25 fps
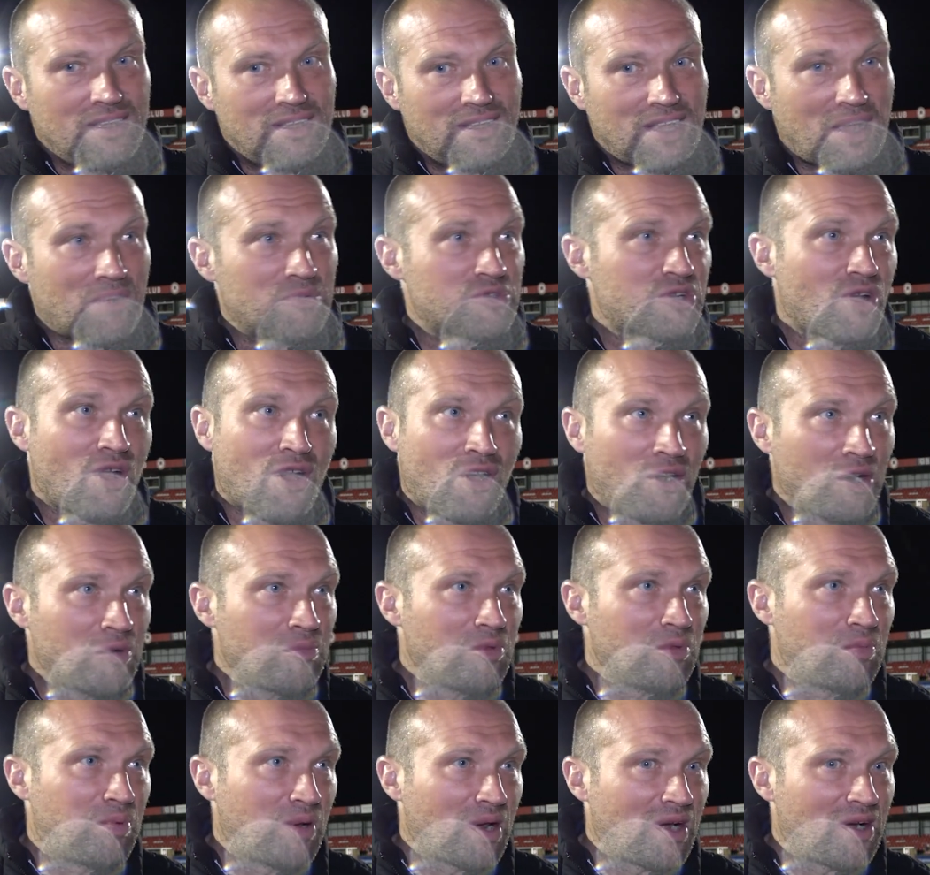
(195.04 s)
I was a
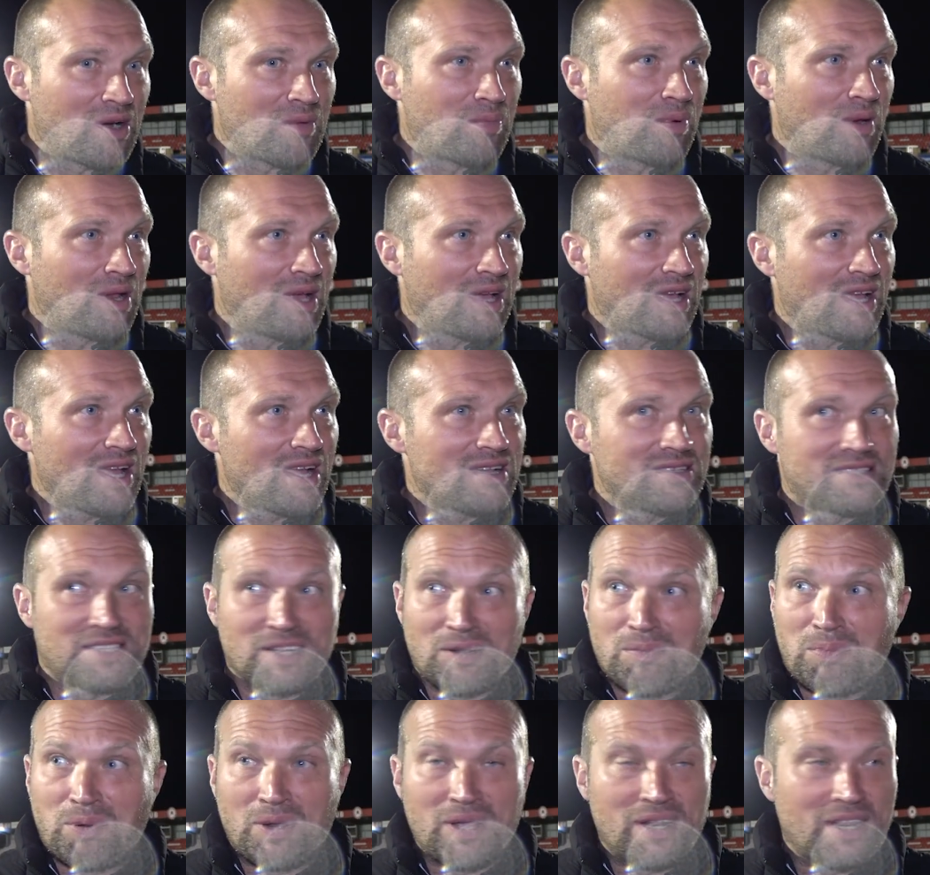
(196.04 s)
horrible player to play against,
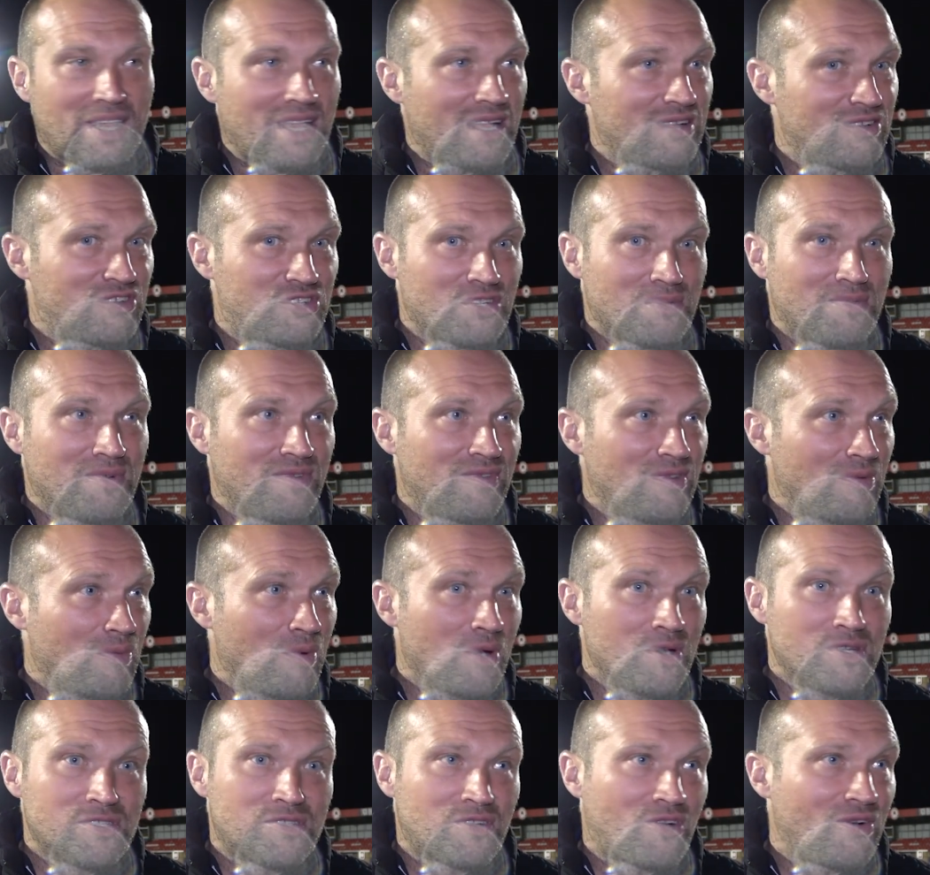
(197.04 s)
and I played against some of the
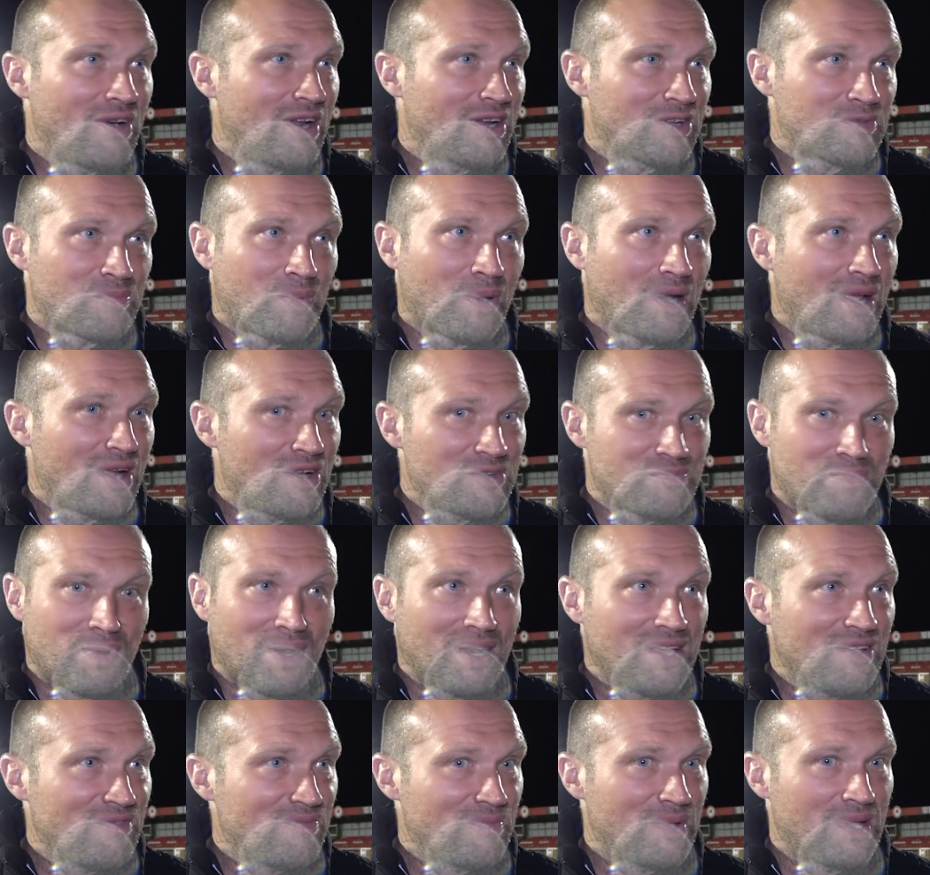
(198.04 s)
world's greatest players,
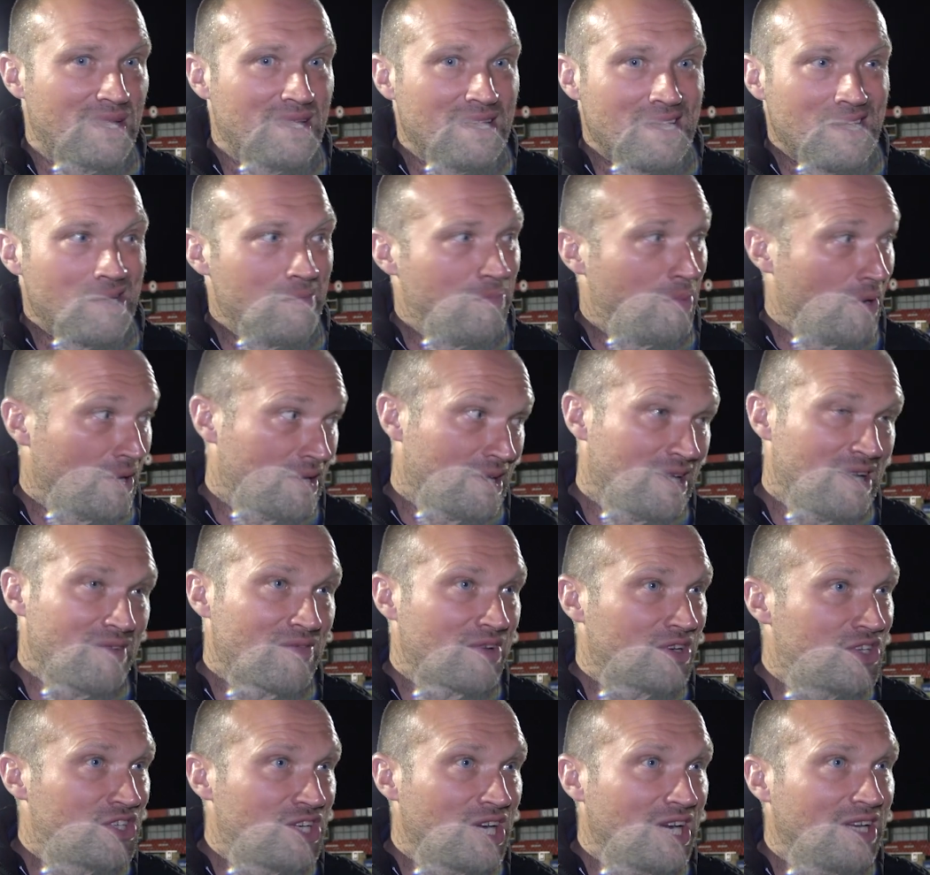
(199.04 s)
believe me. But I
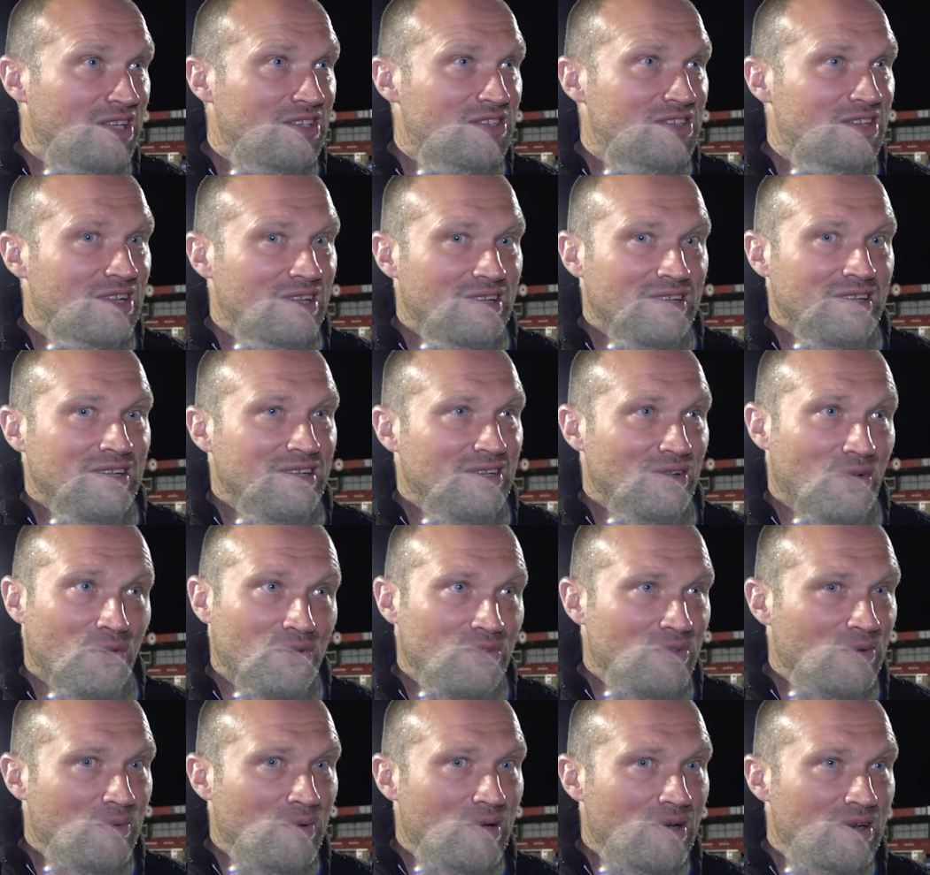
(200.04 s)
never changed
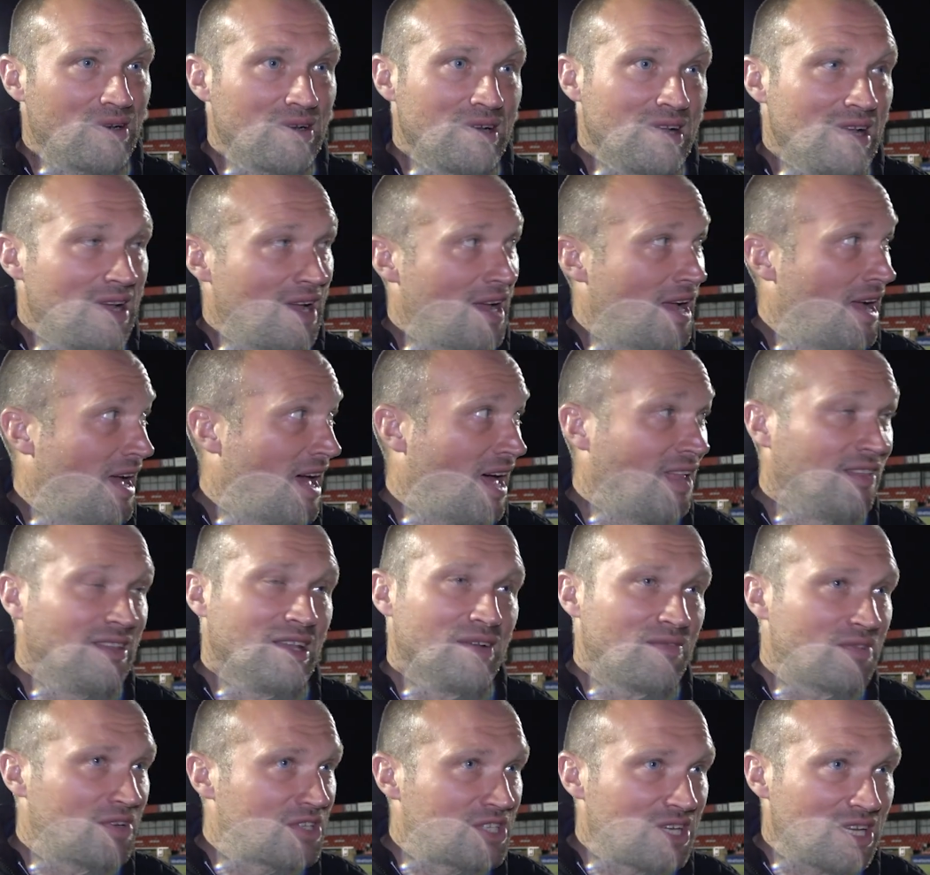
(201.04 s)
who they were. I'll
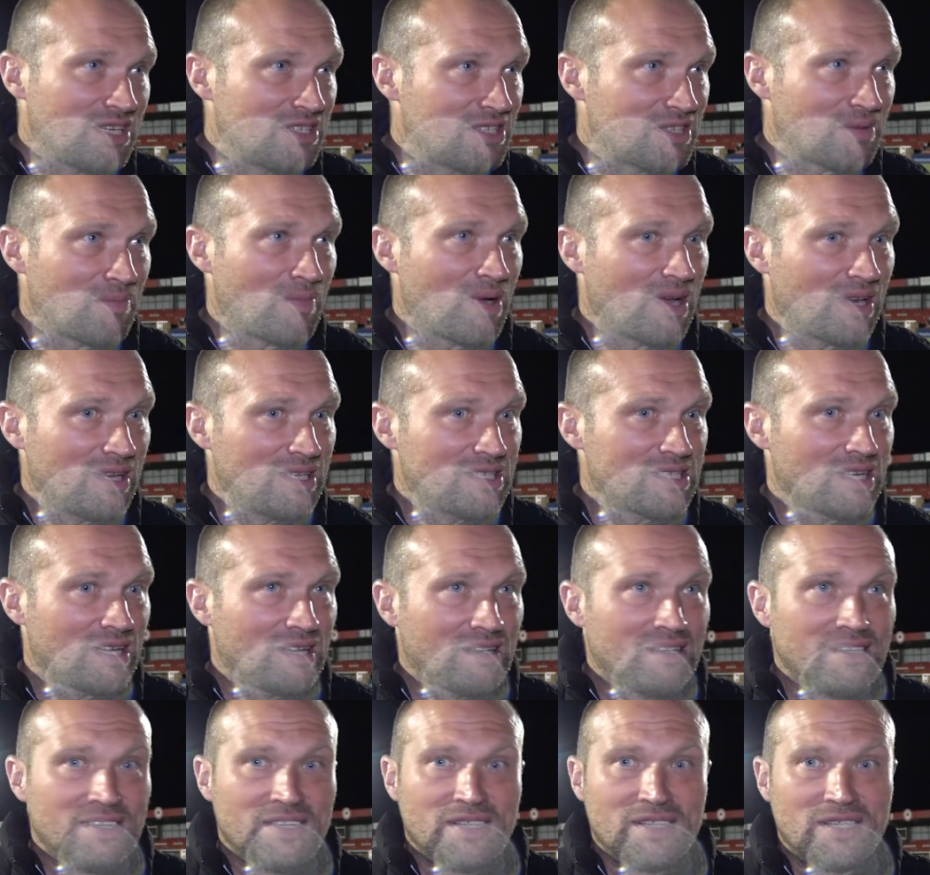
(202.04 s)
never change as a
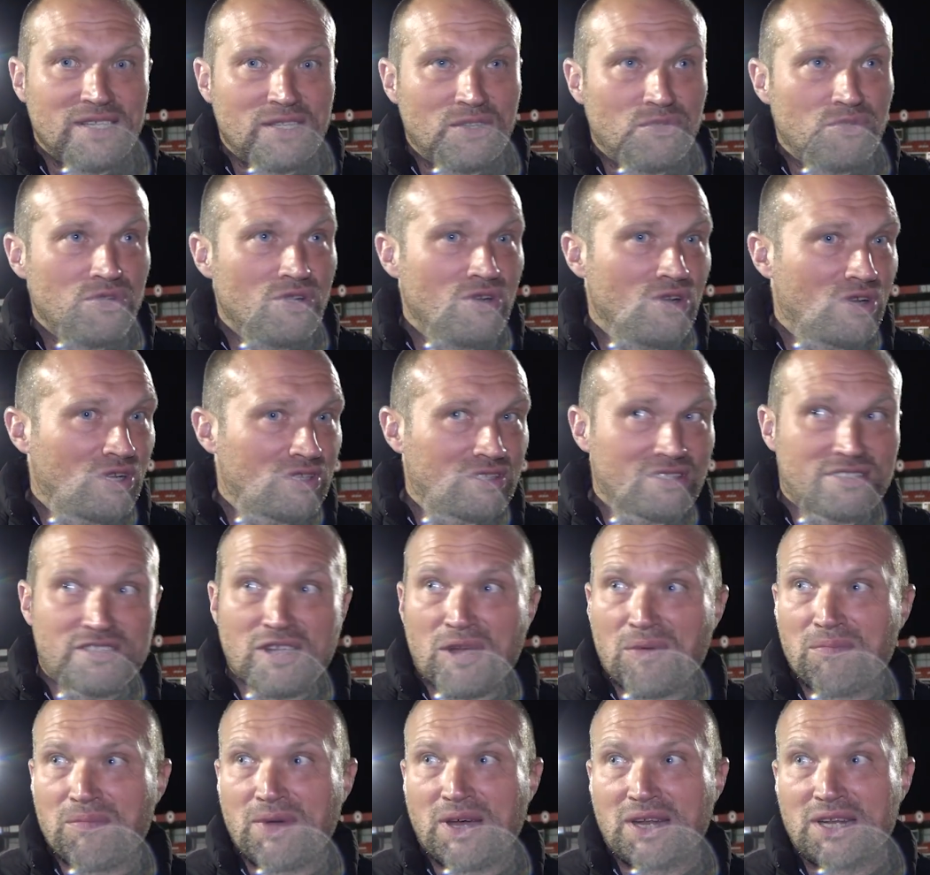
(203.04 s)
manager. You know, you look at the
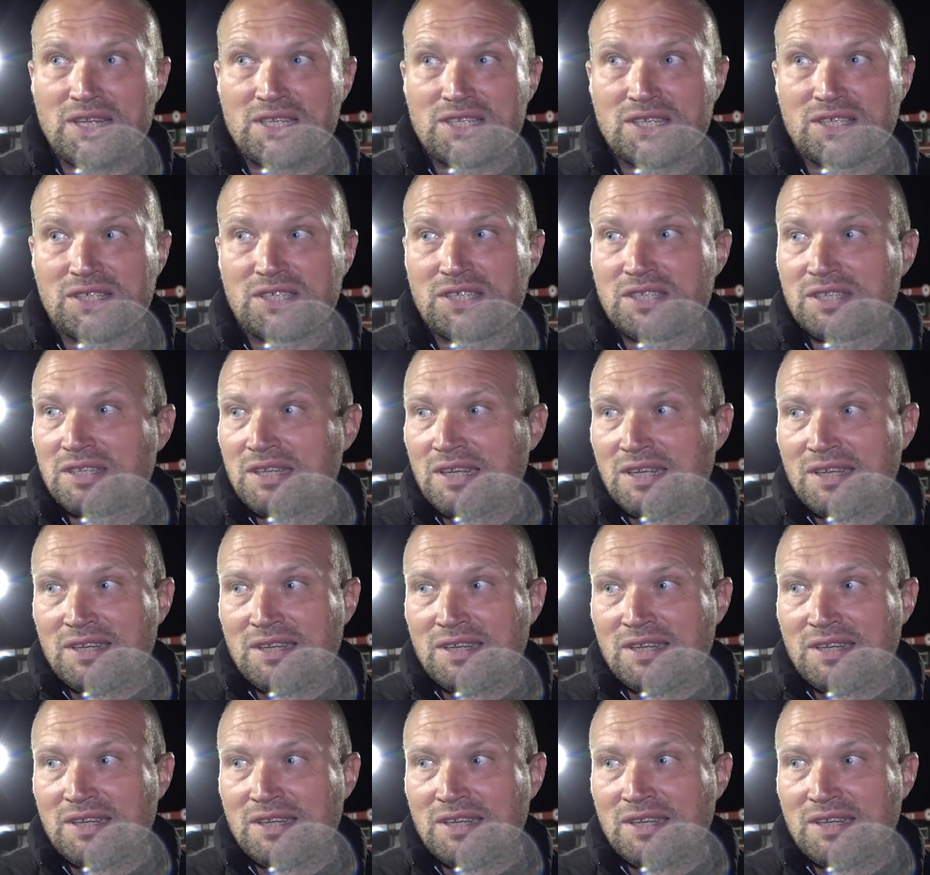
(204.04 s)
top managers,